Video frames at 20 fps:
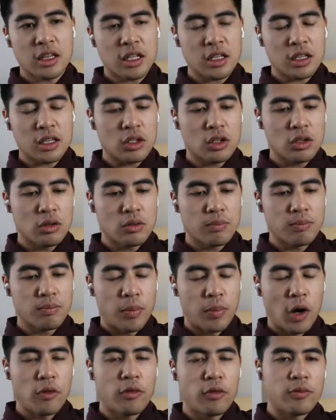that you
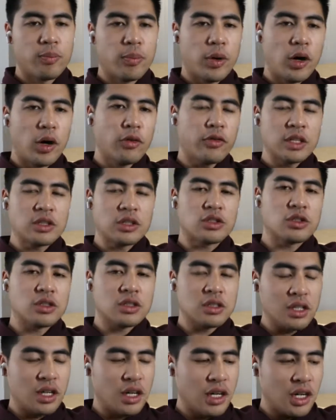both
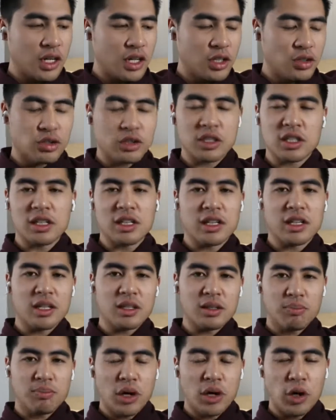
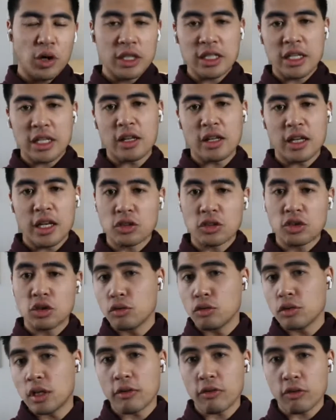interestingly pointed out like
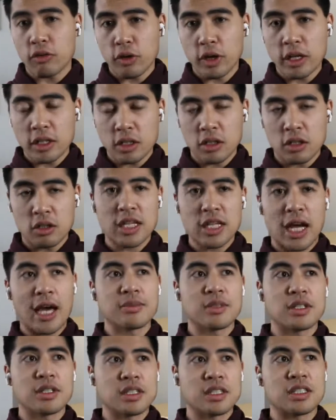two different
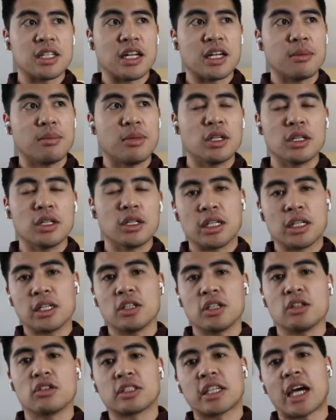types of sustainability
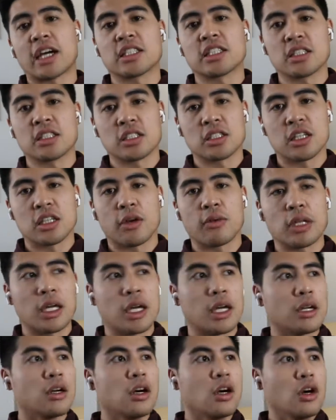tactics that we
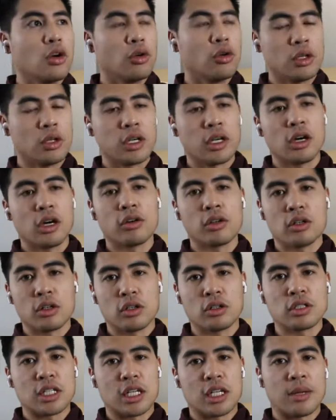can. Julio,
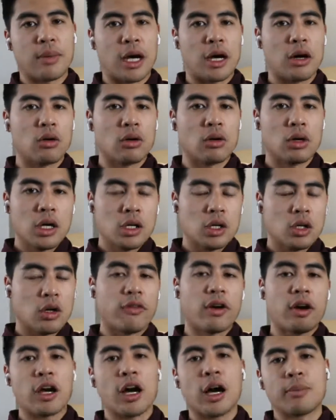you said about
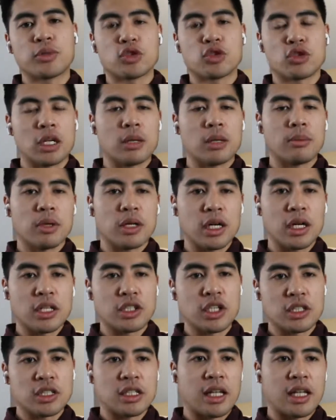very upstream,
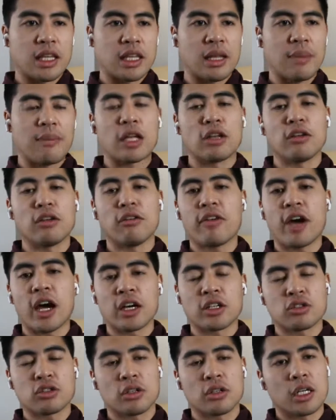adjusting like the
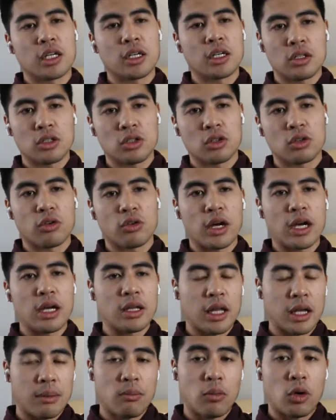manufacturing to create
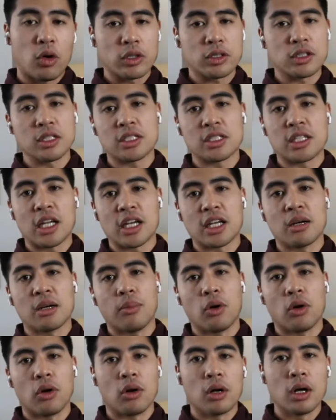like more
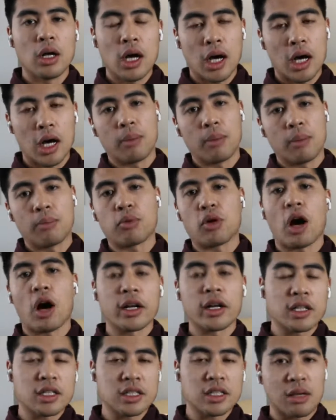sustainable
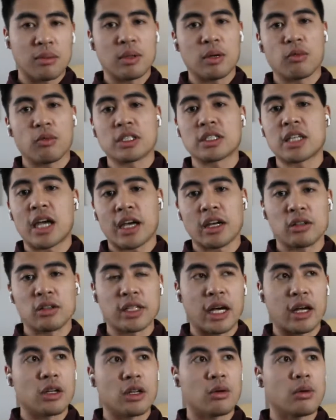products that can be recycled
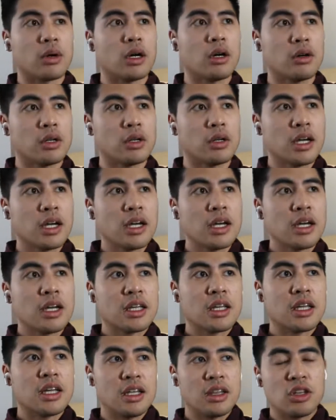down the road.
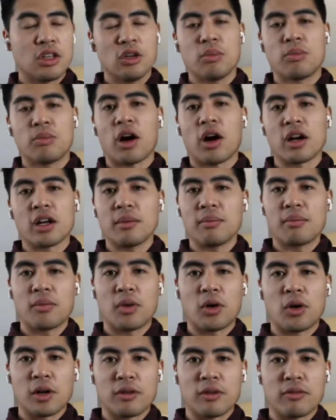Keith, you brought up
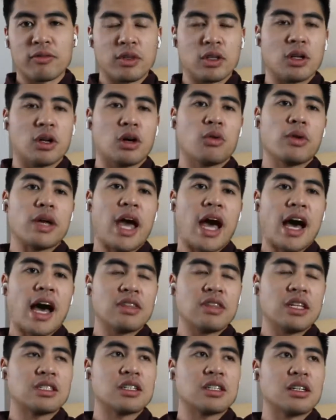more we
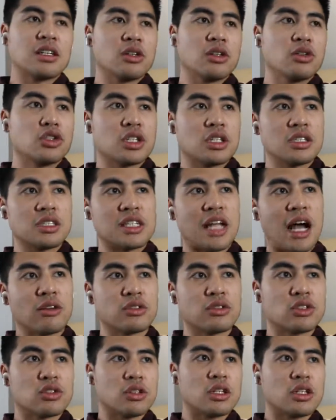have these solutions
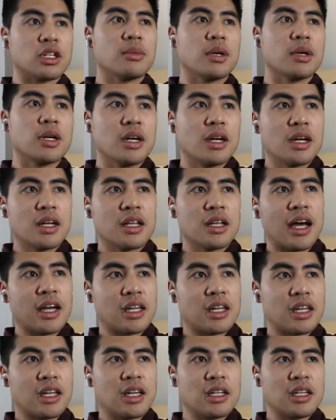downstream
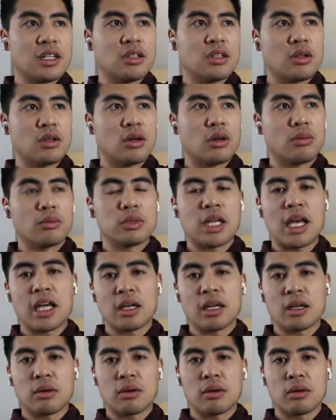that can
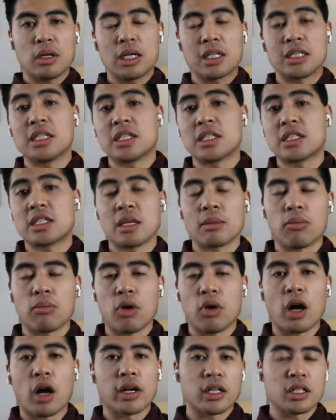take existing
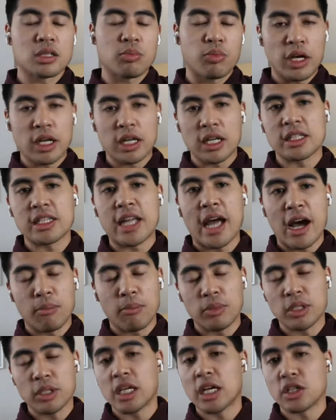products, break it down
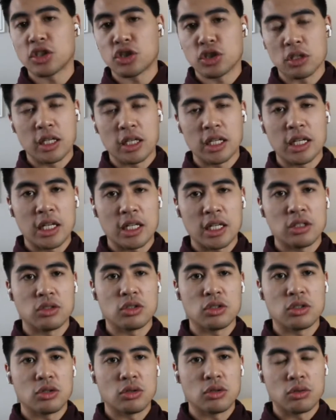potentially
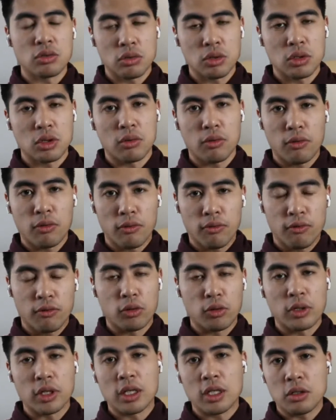into
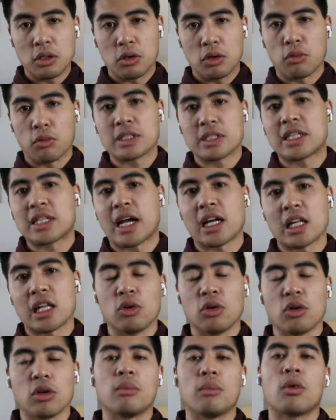fully
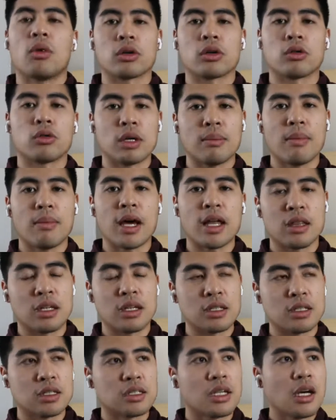recyclable and more green
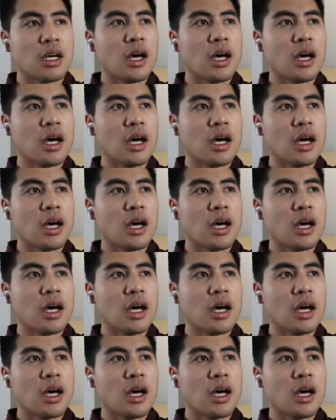methods.